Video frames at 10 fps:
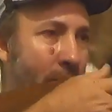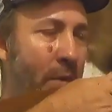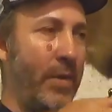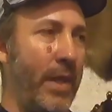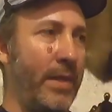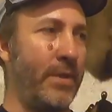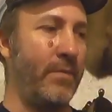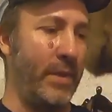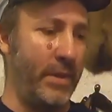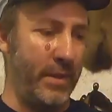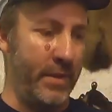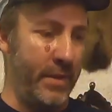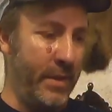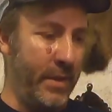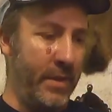a bolt action, which
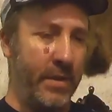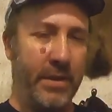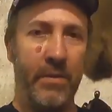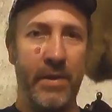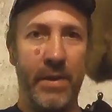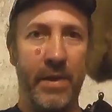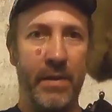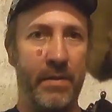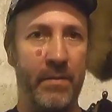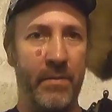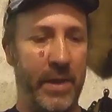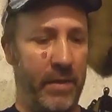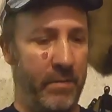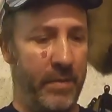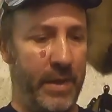is totally
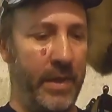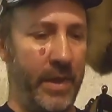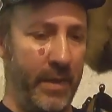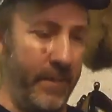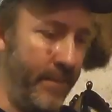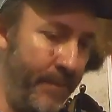weird. But anyhow,